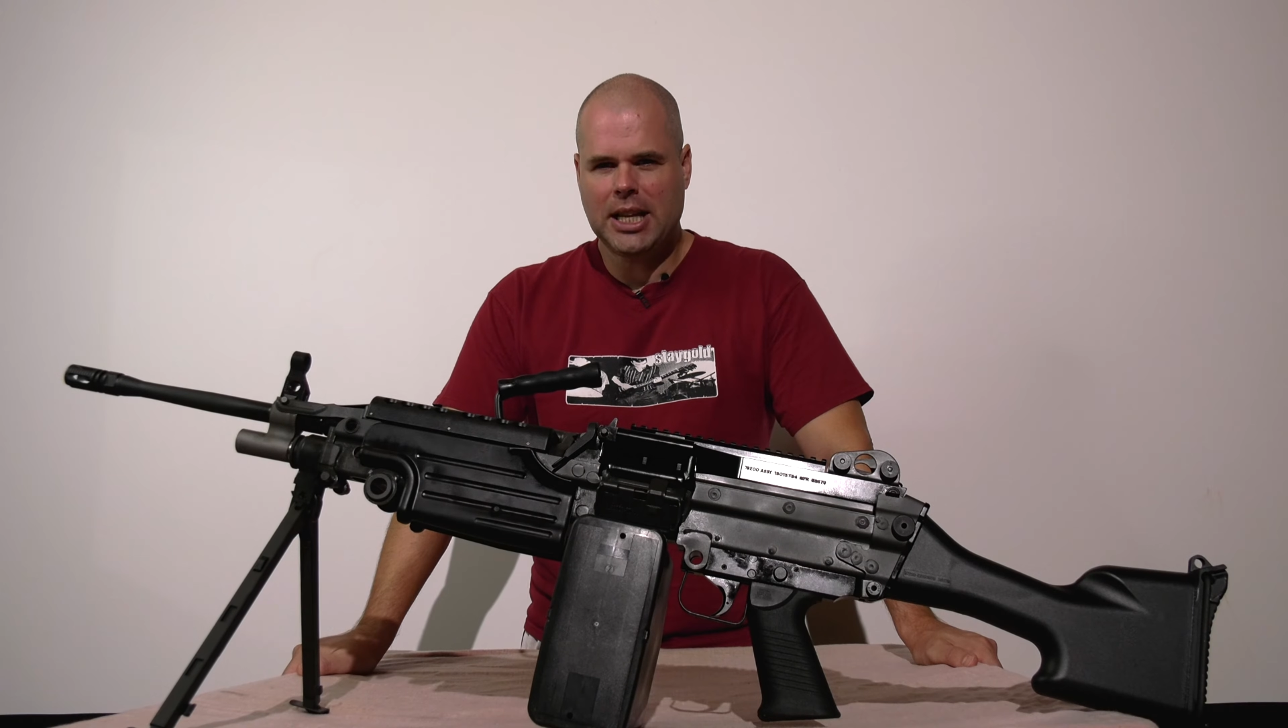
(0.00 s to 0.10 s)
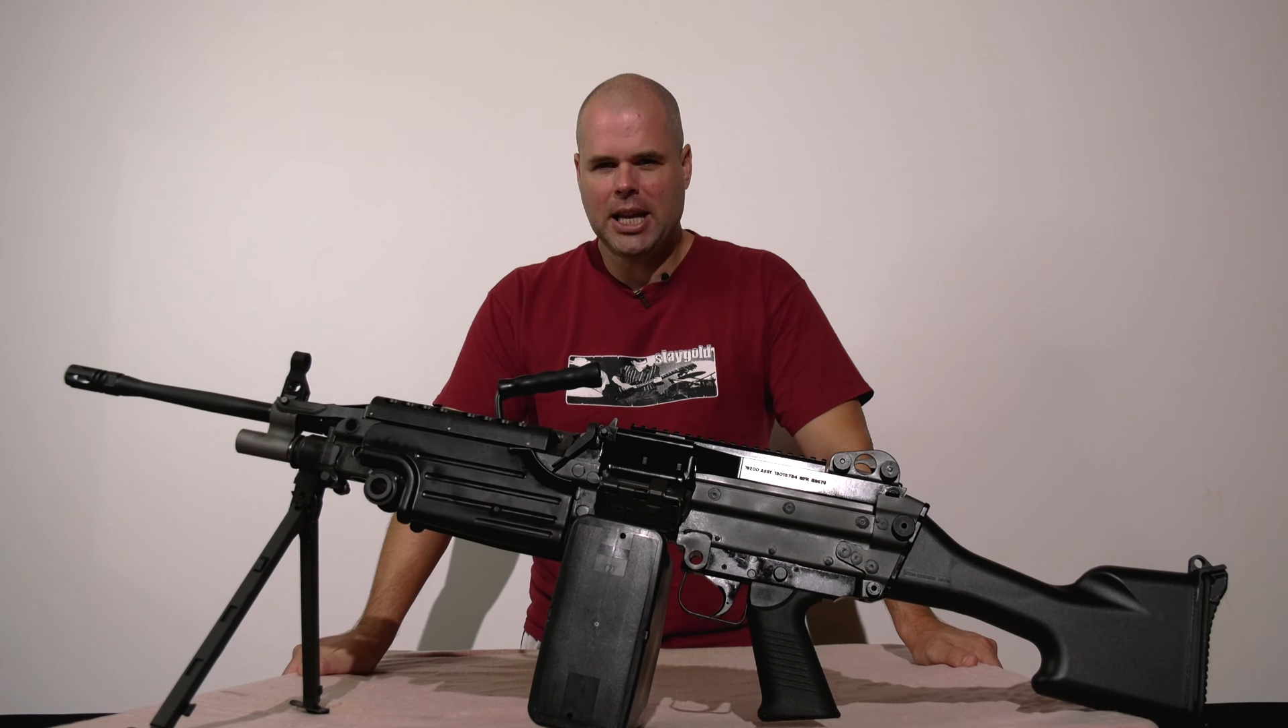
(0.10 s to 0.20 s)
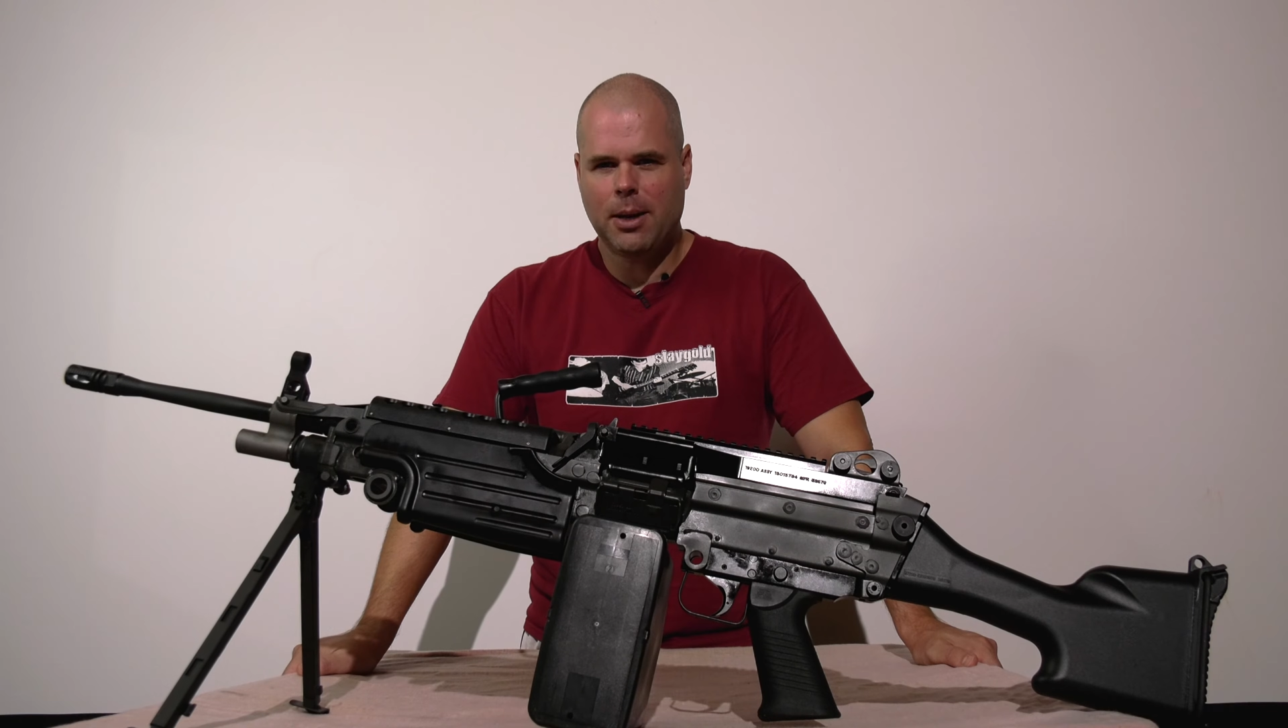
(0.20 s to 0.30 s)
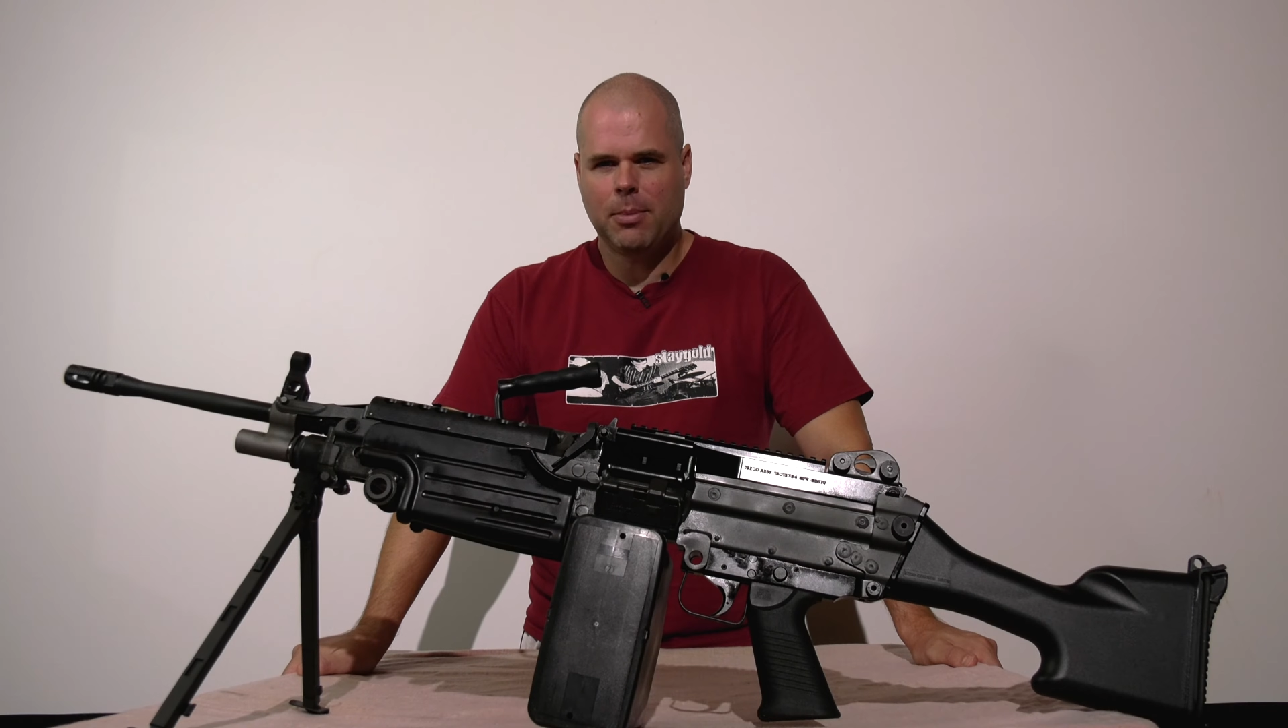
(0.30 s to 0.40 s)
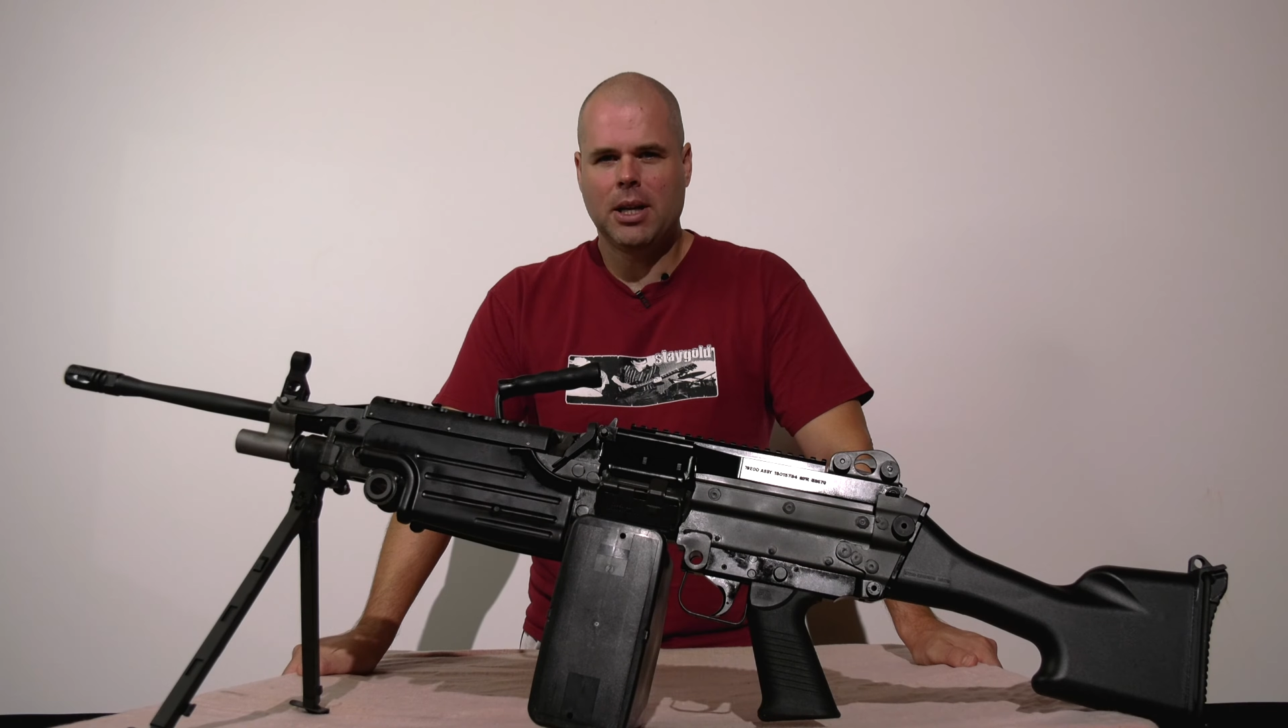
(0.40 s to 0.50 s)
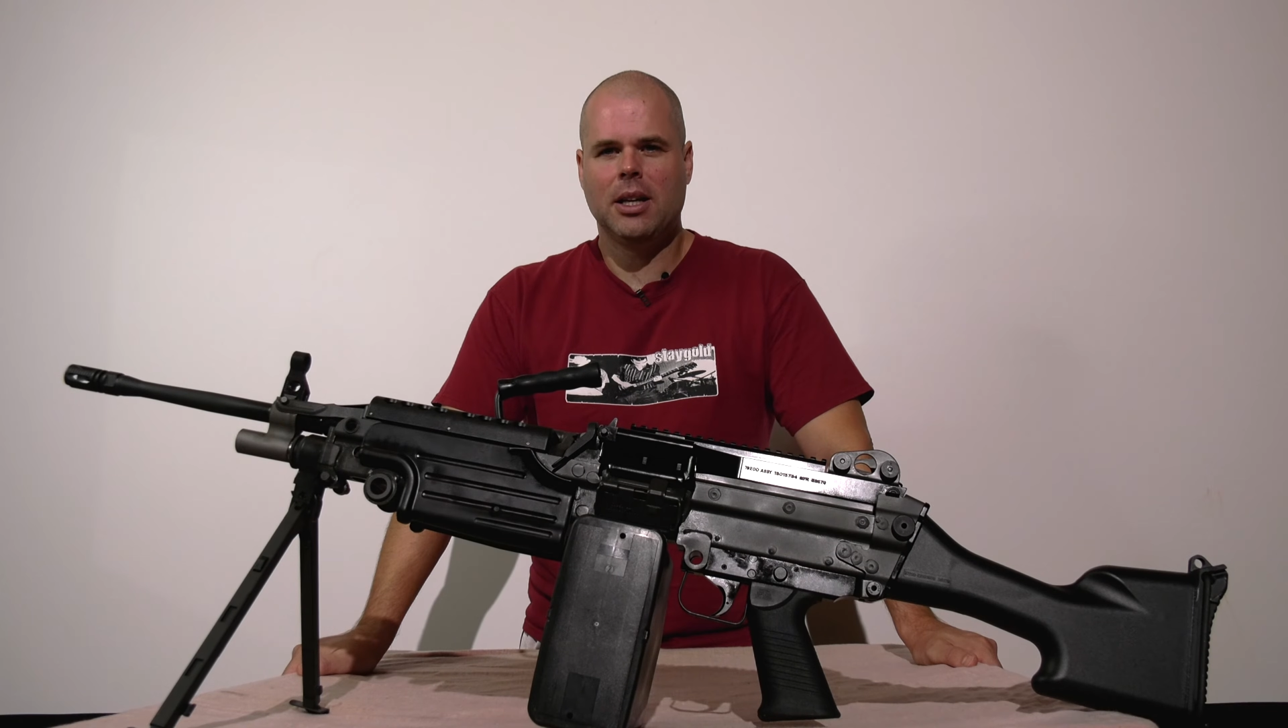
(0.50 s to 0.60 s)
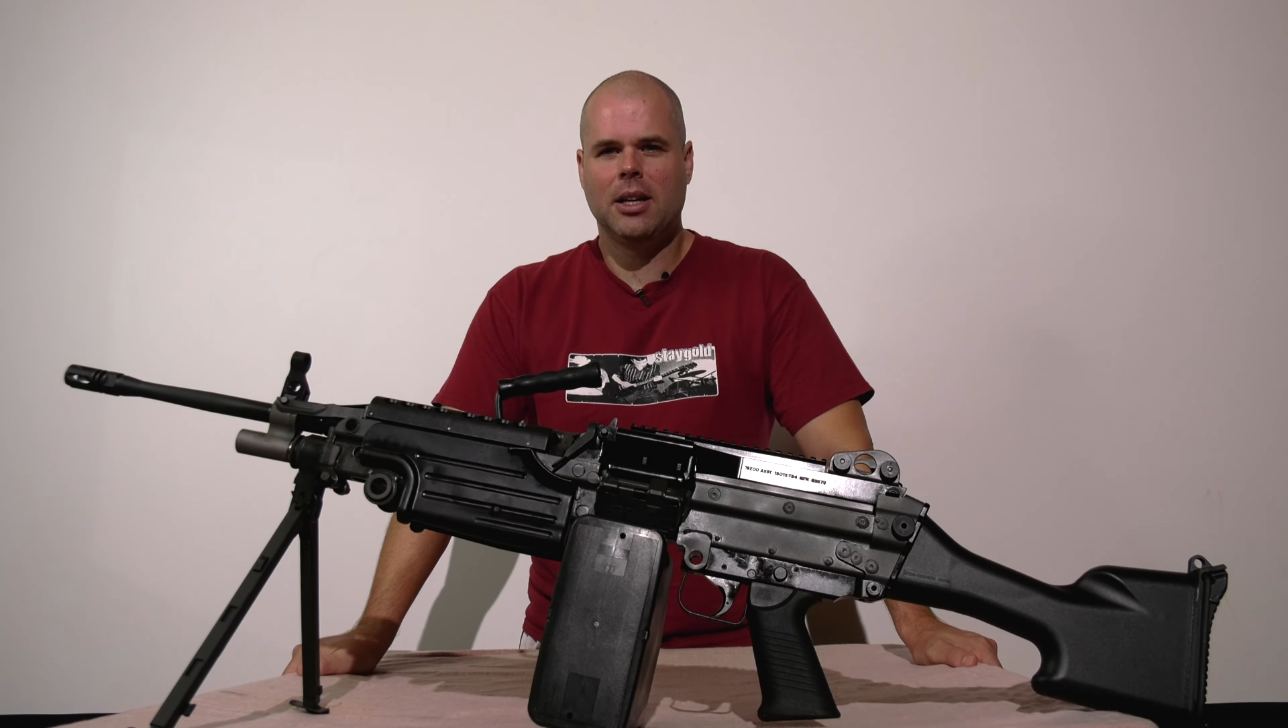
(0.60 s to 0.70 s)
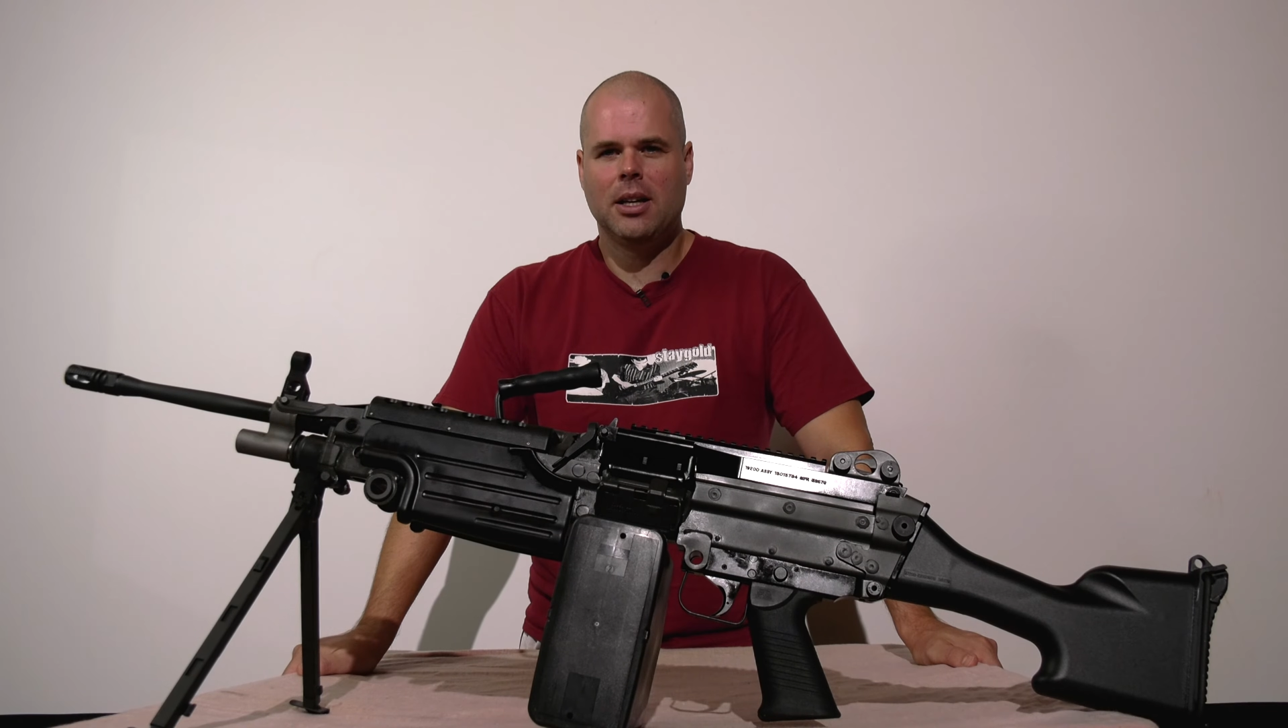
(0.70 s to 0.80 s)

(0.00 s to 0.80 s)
name,